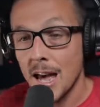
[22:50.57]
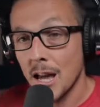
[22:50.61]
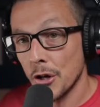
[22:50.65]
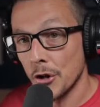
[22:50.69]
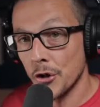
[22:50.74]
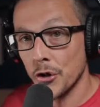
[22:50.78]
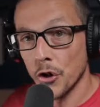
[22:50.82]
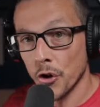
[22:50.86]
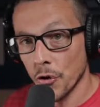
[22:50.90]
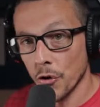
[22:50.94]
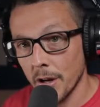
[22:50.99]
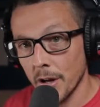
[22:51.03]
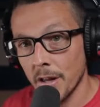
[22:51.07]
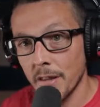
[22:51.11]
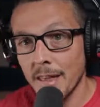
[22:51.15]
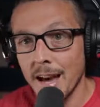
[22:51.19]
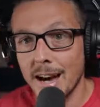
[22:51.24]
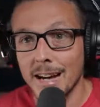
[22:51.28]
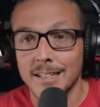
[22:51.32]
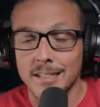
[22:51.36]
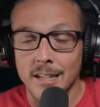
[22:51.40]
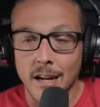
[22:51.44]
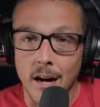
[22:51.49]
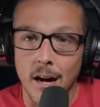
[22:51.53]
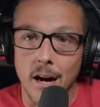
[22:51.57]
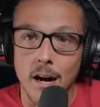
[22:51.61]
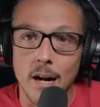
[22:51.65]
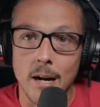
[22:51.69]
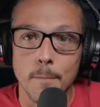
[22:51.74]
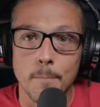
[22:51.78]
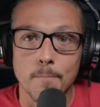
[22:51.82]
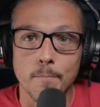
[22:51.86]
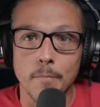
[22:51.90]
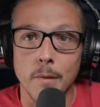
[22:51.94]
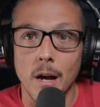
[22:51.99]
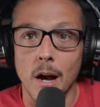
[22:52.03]
during that
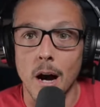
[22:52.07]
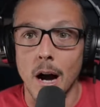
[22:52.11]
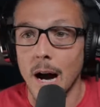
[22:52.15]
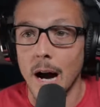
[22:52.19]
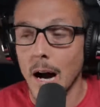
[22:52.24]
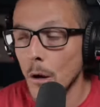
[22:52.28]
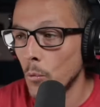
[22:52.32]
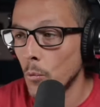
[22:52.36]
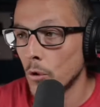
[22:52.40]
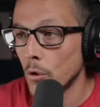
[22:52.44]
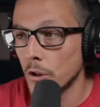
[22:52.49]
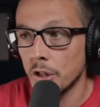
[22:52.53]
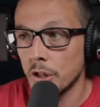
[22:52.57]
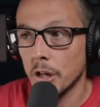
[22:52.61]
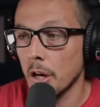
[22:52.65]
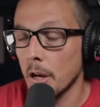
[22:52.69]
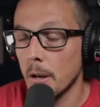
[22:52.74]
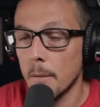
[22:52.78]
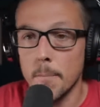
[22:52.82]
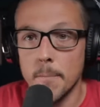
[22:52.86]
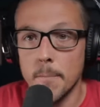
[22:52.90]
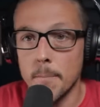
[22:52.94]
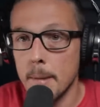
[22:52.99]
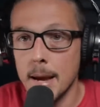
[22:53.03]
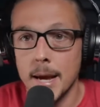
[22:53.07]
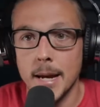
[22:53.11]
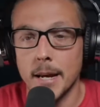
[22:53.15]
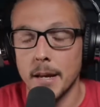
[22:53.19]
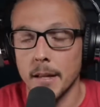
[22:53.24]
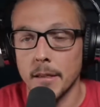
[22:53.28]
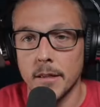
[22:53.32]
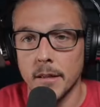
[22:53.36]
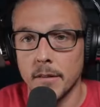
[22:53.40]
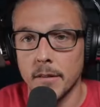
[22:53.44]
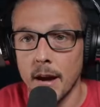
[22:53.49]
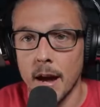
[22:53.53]
time, I wasn't going to make
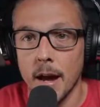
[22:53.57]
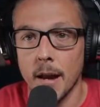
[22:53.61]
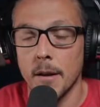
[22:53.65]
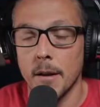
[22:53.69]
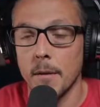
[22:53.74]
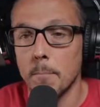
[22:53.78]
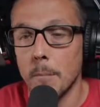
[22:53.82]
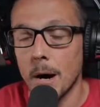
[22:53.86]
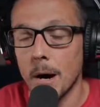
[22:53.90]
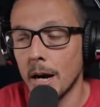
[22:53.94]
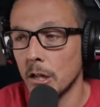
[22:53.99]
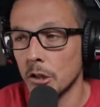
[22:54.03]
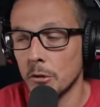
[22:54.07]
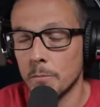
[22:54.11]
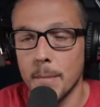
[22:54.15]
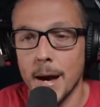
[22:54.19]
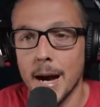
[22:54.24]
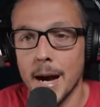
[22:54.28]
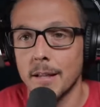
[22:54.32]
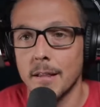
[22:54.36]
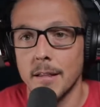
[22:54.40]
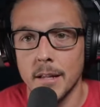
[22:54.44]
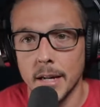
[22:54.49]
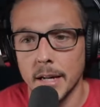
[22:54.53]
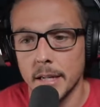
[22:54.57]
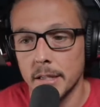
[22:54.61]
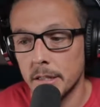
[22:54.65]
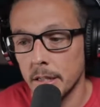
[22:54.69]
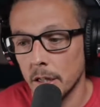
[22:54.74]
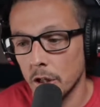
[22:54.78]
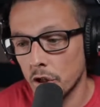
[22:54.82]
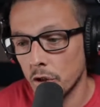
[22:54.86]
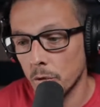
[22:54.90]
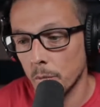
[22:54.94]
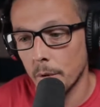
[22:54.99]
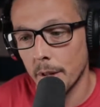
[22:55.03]
it the 10 miles back to the aid
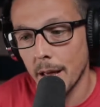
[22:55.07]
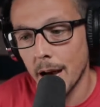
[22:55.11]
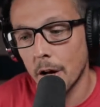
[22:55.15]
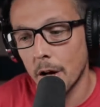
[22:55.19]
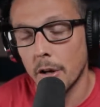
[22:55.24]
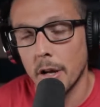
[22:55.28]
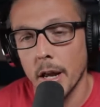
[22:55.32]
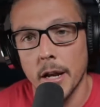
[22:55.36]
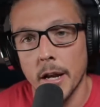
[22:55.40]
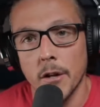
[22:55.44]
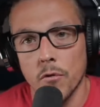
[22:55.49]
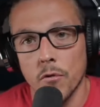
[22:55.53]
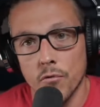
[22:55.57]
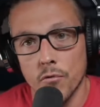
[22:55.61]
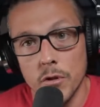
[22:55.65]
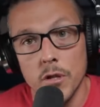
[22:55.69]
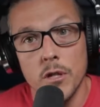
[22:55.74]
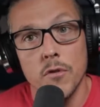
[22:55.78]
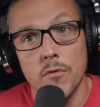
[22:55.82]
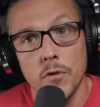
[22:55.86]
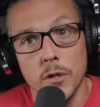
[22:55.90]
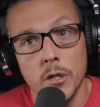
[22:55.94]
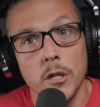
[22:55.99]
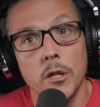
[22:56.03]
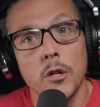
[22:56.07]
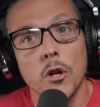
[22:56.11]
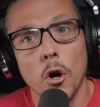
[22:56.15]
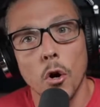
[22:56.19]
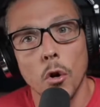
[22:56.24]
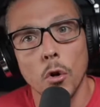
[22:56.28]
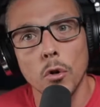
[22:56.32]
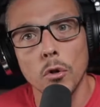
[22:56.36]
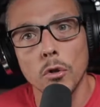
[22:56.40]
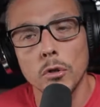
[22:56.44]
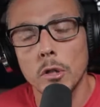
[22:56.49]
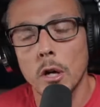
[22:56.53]
station without getting really, really
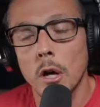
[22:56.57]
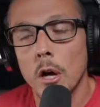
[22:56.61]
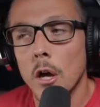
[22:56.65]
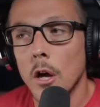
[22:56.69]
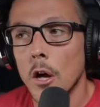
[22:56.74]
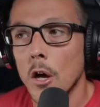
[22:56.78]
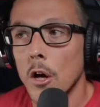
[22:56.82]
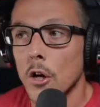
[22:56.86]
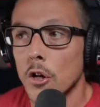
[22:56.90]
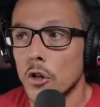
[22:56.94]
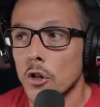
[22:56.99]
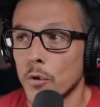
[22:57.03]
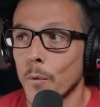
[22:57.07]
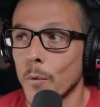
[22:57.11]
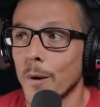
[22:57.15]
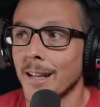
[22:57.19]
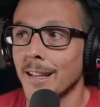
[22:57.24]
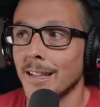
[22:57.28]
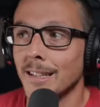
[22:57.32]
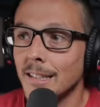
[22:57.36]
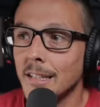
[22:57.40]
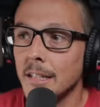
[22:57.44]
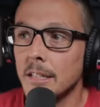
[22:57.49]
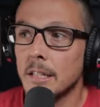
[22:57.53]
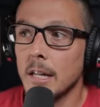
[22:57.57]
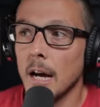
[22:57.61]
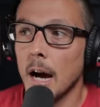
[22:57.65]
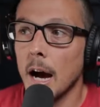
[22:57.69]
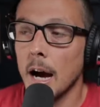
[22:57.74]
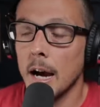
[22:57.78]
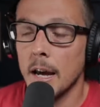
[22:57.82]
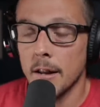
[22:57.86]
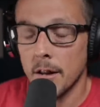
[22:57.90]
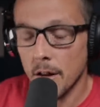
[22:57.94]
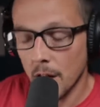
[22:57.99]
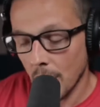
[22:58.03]
cold. So at least
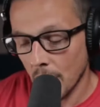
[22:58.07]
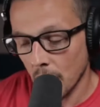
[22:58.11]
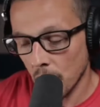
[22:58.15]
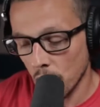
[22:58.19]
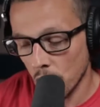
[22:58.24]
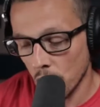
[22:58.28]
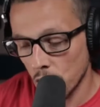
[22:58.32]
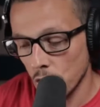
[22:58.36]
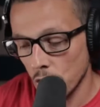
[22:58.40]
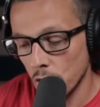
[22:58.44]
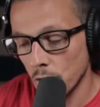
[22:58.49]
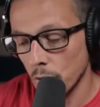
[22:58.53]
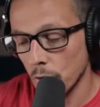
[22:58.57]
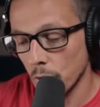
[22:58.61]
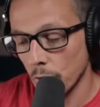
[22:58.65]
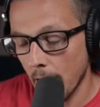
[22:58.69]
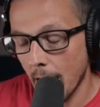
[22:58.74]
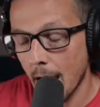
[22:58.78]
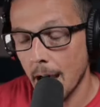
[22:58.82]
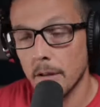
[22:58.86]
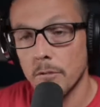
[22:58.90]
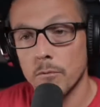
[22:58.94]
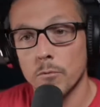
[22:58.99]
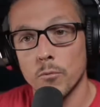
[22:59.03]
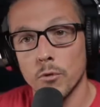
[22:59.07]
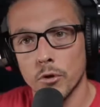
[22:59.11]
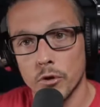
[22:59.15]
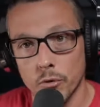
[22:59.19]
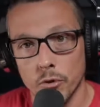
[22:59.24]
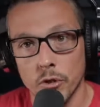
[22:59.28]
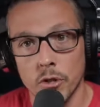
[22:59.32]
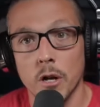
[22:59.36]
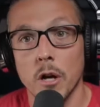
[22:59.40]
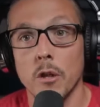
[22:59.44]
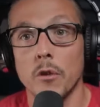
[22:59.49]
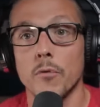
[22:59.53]
I knew that, which
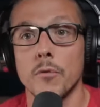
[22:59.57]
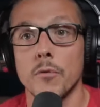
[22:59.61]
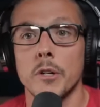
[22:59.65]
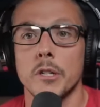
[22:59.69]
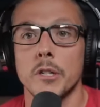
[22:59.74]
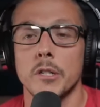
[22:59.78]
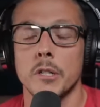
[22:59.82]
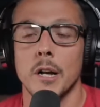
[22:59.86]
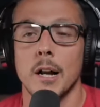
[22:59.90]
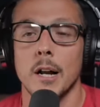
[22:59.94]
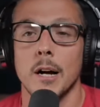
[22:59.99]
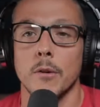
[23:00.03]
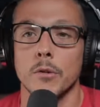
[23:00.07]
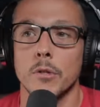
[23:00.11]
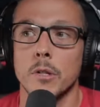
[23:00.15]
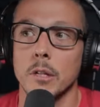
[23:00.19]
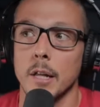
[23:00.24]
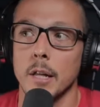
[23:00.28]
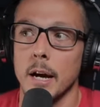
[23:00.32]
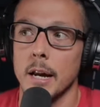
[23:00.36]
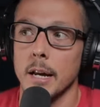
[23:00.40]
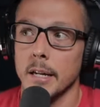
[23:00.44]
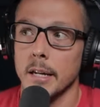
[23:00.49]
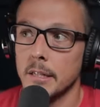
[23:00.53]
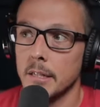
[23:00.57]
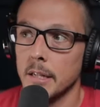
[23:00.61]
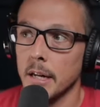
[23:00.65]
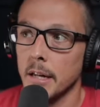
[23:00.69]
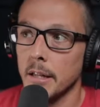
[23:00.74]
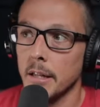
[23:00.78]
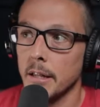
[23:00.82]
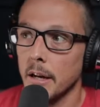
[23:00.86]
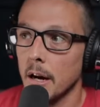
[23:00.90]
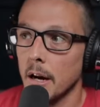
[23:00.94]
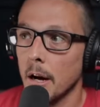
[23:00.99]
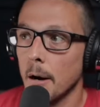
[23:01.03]
was another reason I was glad I
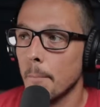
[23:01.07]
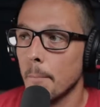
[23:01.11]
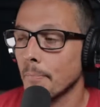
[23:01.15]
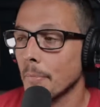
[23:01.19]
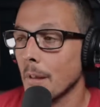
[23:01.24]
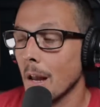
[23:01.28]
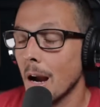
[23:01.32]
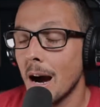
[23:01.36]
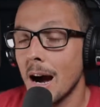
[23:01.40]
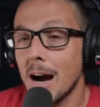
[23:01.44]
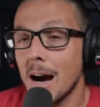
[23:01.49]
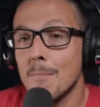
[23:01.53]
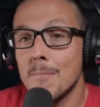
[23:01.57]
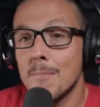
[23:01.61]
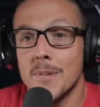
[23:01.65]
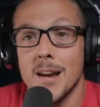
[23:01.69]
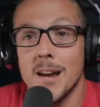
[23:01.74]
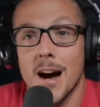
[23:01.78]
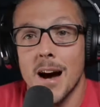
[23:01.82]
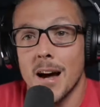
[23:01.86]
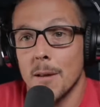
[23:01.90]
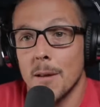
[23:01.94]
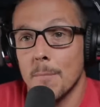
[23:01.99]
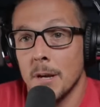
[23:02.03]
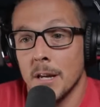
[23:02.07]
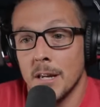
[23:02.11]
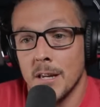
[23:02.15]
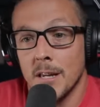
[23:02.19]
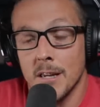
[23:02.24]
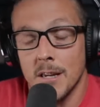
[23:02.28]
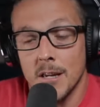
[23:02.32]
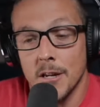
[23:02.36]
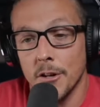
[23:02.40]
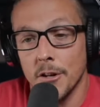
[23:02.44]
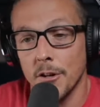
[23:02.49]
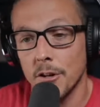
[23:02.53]
stayed there. I'm not a picky
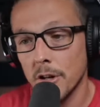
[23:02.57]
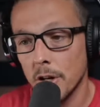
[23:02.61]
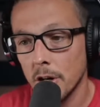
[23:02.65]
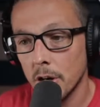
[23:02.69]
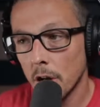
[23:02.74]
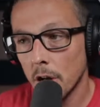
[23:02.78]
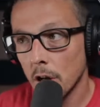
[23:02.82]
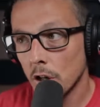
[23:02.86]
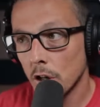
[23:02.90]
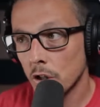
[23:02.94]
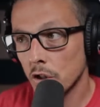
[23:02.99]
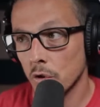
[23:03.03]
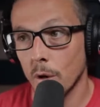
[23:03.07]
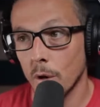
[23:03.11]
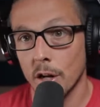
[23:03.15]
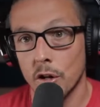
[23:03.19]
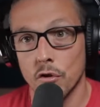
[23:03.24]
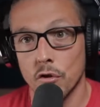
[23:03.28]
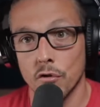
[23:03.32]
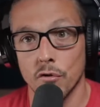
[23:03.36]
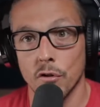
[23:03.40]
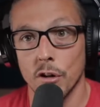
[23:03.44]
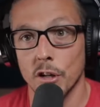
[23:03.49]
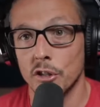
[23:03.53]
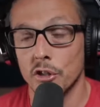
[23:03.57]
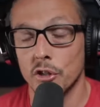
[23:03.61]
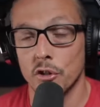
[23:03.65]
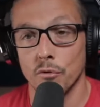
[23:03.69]
eater, so I crushed a